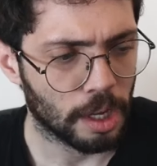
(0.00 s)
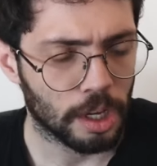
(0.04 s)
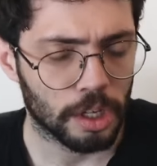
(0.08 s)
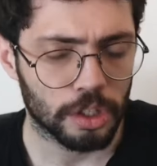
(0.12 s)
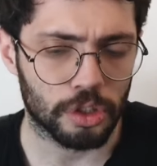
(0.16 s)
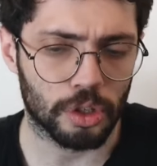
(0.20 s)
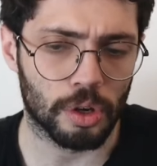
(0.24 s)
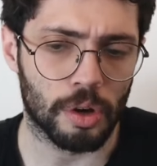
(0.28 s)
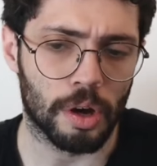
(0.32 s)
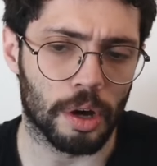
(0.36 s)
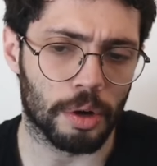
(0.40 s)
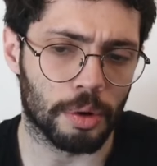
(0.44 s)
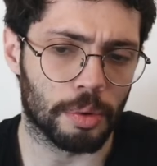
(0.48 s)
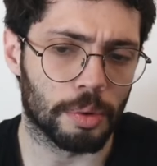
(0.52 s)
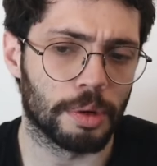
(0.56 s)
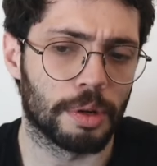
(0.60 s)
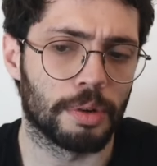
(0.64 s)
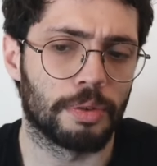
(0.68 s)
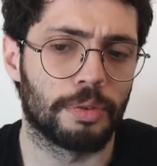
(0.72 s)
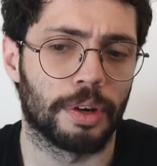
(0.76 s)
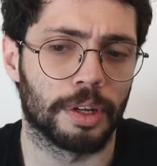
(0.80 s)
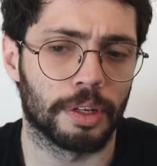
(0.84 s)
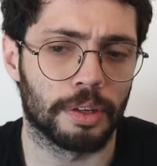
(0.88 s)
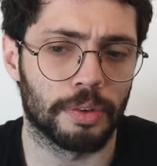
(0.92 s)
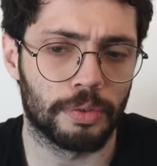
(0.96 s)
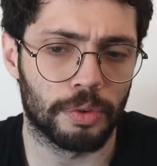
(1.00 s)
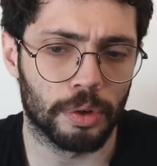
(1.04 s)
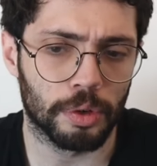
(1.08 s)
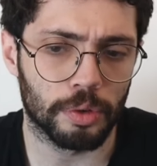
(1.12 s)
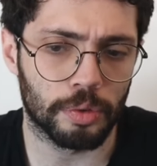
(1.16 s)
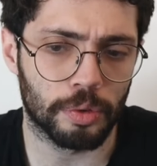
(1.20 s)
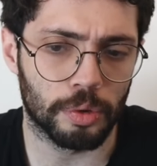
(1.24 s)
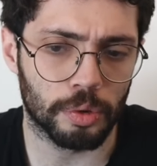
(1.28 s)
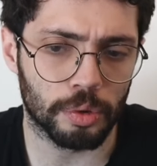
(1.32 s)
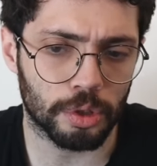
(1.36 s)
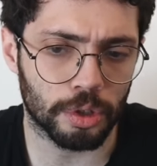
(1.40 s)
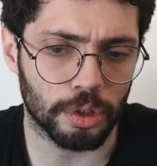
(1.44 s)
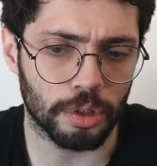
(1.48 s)
So how do we define the fold
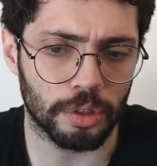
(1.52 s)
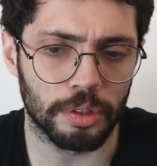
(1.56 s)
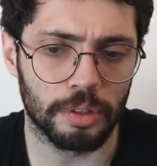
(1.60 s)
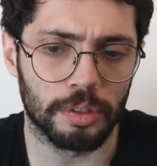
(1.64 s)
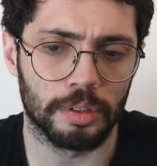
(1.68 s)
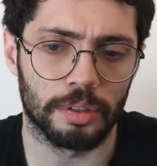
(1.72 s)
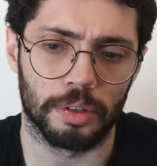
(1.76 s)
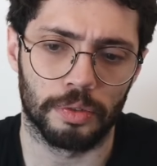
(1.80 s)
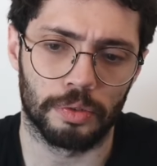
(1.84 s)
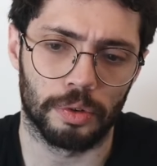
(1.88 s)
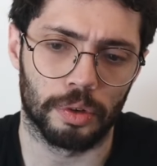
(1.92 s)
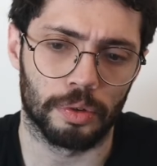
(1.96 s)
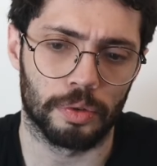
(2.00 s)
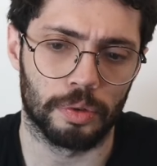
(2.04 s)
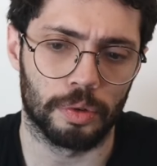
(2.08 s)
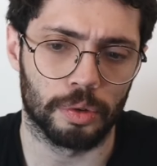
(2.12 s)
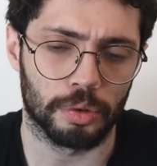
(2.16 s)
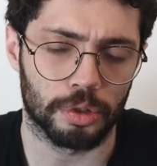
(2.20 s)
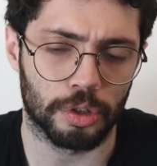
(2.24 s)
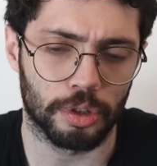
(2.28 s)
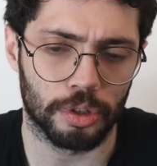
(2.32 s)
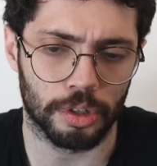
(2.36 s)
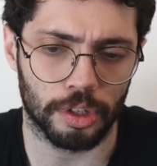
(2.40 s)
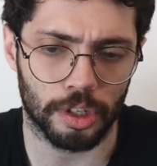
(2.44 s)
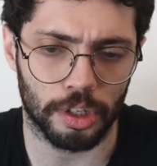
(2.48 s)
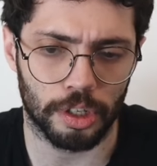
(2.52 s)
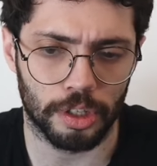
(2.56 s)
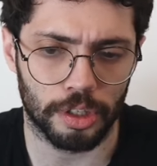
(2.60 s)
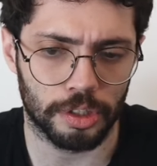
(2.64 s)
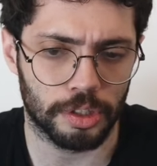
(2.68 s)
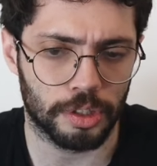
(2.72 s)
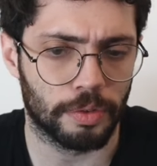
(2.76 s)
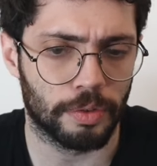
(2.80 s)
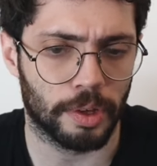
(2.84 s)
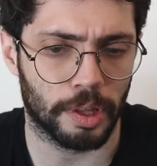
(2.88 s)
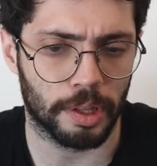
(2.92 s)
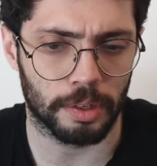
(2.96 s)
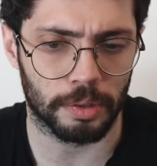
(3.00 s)
function? The fold function is
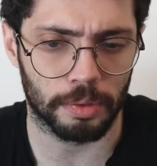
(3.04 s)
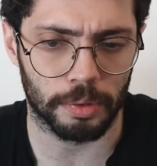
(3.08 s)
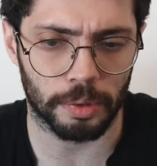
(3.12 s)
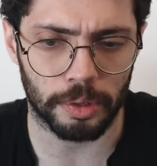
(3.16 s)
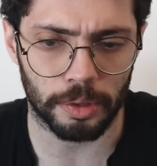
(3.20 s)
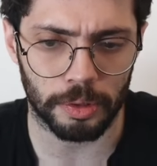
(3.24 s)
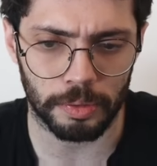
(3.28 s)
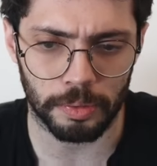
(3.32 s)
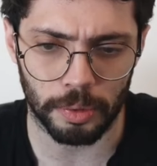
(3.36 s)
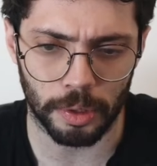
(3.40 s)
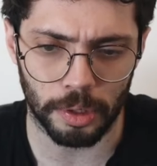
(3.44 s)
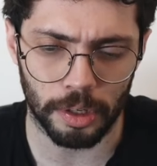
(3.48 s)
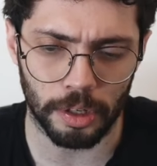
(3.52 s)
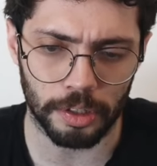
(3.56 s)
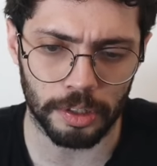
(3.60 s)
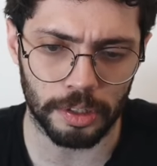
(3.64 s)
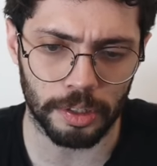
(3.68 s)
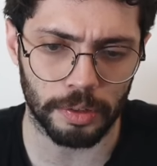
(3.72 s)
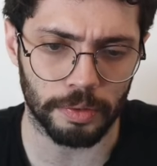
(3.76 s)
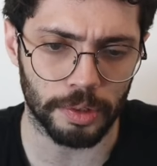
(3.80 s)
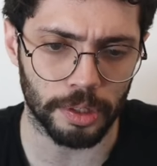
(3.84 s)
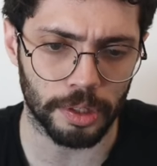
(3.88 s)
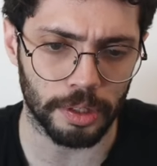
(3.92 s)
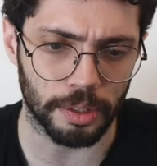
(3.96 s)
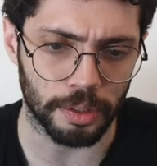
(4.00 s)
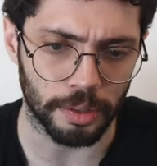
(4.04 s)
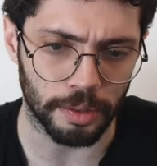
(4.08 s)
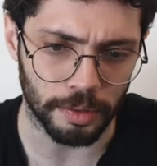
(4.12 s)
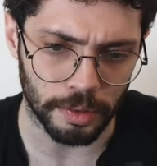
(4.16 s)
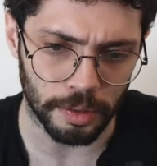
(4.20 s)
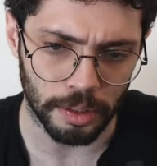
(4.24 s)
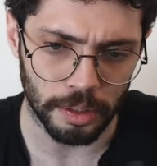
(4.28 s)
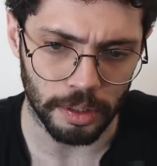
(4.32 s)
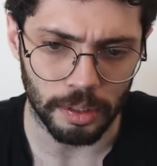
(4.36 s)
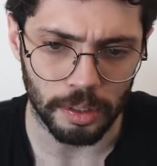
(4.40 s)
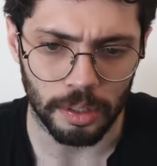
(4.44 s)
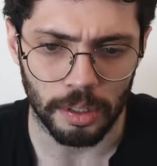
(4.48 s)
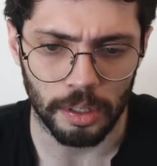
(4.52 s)
defined recursively,
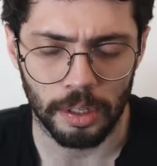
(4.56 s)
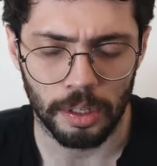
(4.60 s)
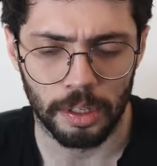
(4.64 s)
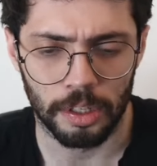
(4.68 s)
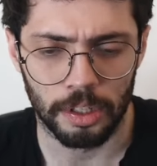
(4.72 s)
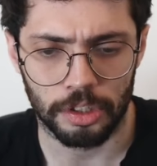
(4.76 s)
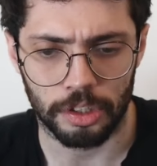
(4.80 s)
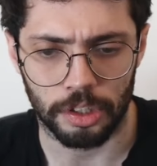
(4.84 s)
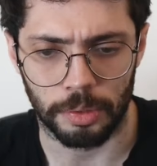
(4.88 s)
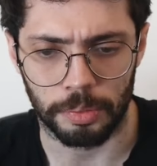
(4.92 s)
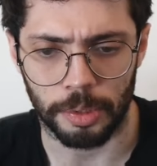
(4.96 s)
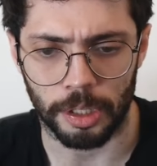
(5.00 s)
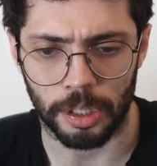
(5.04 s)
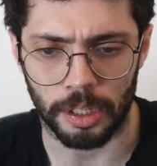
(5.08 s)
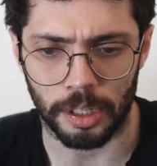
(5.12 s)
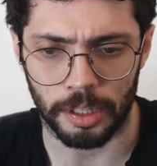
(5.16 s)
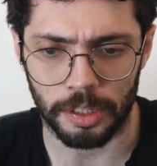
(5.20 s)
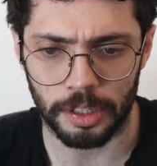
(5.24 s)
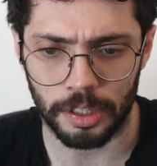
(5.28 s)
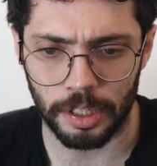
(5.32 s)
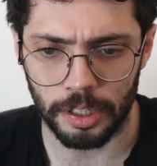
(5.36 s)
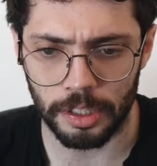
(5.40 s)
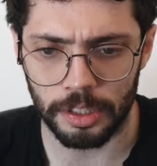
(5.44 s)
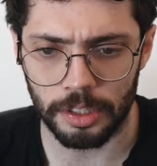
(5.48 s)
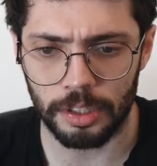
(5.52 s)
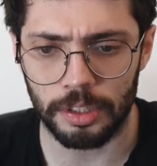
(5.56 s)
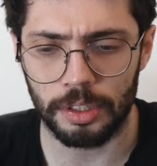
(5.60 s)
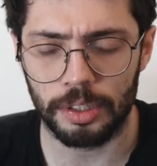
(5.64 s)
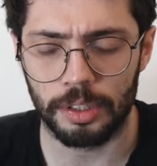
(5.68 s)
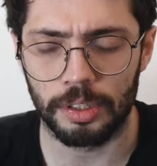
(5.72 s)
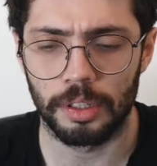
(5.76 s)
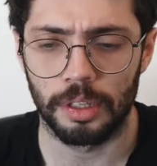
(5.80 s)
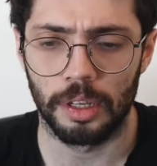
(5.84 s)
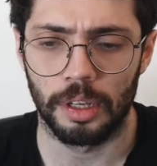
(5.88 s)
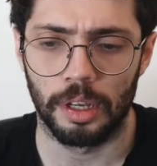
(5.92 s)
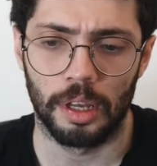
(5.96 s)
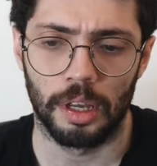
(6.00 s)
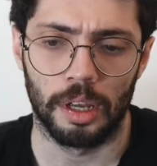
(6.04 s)
something like this.
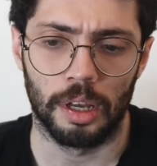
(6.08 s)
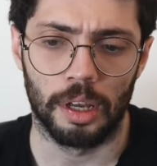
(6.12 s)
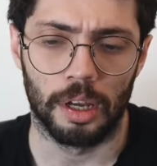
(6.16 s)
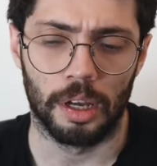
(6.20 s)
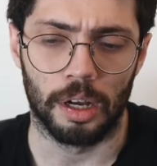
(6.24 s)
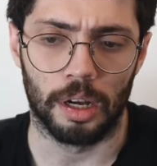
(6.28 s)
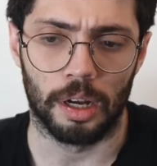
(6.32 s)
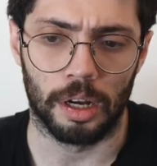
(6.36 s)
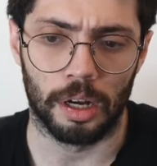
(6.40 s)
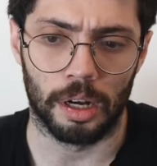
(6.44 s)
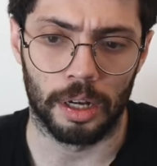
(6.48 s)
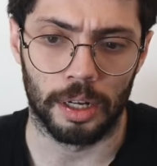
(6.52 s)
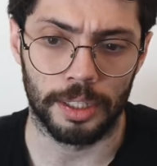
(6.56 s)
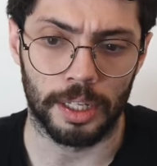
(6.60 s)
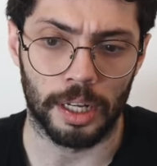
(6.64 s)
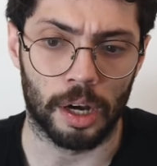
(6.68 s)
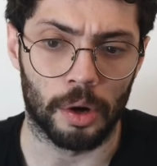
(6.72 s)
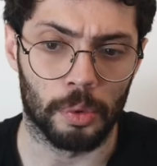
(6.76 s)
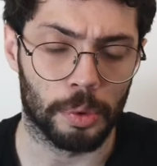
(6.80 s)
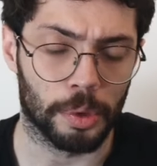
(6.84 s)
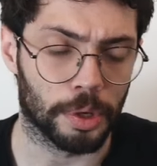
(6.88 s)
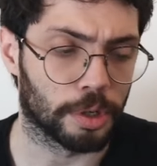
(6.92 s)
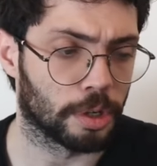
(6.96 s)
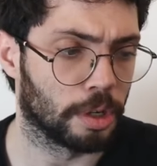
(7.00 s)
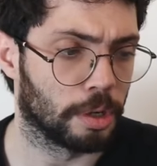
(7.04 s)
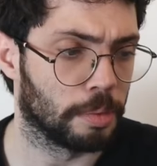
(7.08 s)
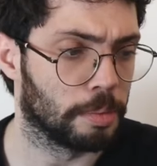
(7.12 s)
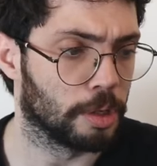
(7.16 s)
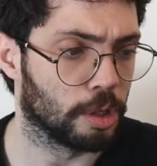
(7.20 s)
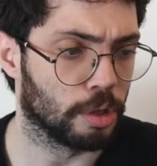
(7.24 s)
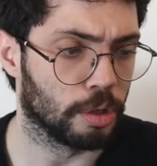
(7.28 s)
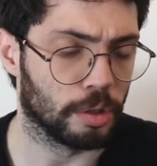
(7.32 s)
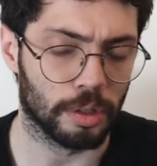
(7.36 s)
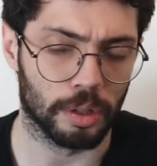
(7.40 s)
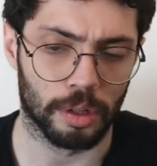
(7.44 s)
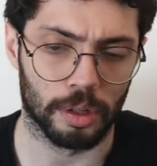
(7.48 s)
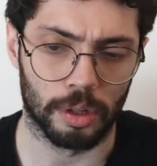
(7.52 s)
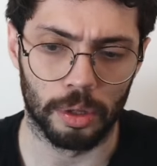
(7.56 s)
Now we're going to
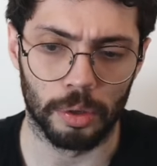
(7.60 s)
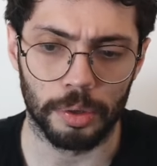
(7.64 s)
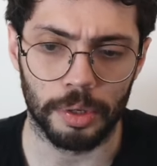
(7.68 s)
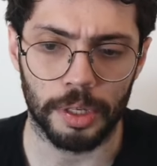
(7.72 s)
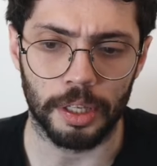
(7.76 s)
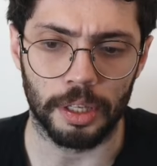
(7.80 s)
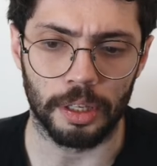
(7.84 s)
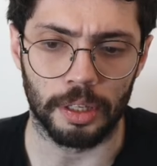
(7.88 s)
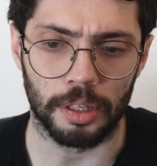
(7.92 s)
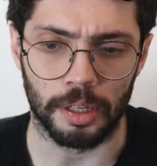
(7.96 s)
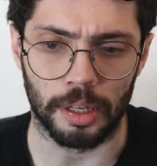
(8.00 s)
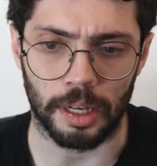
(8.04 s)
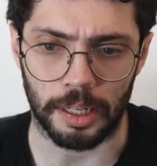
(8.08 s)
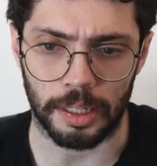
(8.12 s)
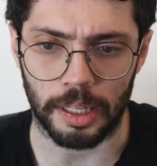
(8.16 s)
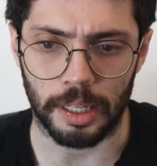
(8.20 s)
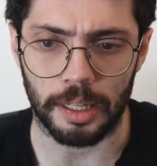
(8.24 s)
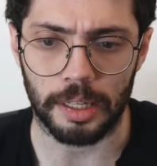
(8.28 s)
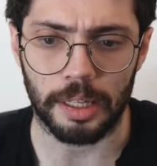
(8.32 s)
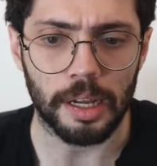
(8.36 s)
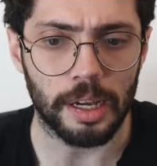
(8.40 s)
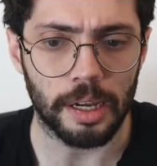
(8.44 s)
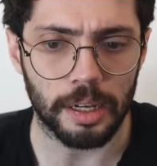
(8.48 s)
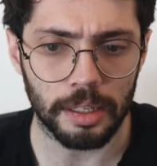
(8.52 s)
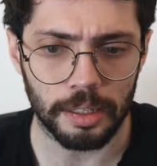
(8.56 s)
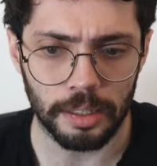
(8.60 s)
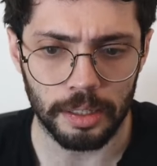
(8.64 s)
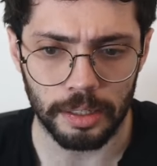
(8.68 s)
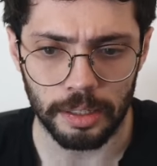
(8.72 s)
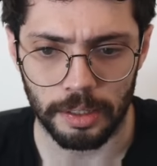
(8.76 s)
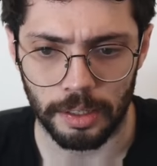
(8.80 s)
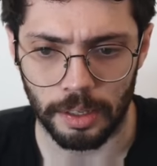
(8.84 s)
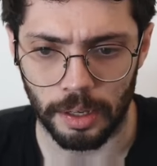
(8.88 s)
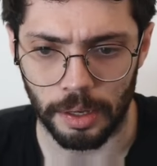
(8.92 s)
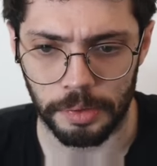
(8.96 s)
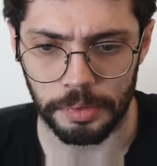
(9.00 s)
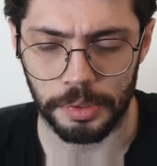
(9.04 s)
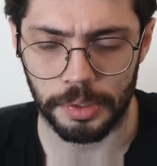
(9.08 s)
be looking at the tag
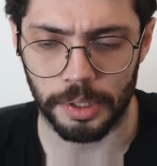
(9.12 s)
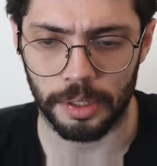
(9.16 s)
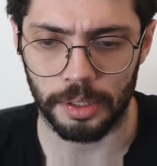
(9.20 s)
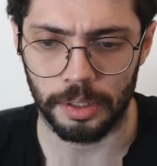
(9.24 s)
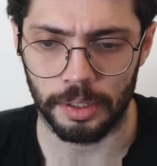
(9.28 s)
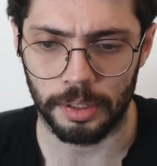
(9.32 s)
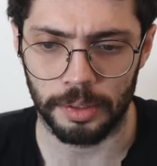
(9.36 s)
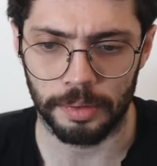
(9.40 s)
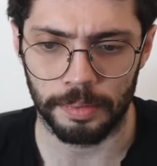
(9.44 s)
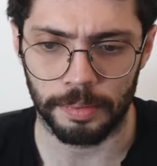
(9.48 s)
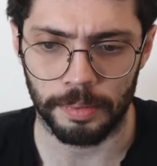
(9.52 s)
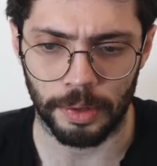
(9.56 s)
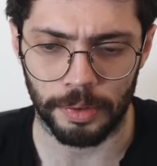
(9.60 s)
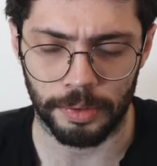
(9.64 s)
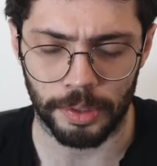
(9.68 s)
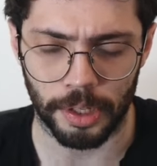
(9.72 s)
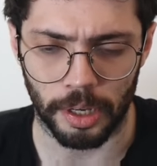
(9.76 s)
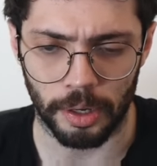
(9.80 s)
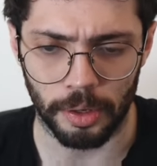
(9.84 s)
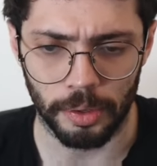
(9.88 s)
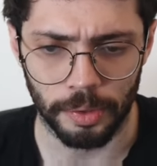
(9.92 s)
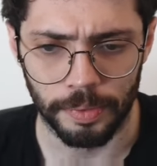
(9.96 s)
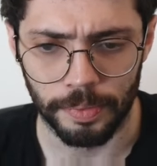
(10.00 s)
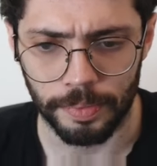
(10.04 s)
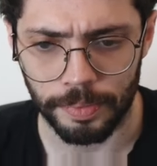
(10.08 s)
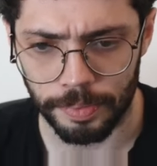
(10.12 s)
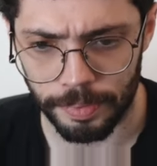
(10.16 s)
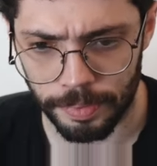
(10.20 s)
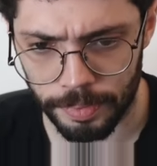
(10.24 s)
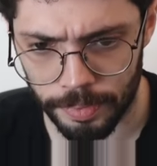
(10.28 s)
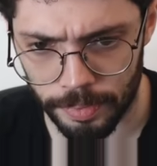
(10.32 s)
of the L.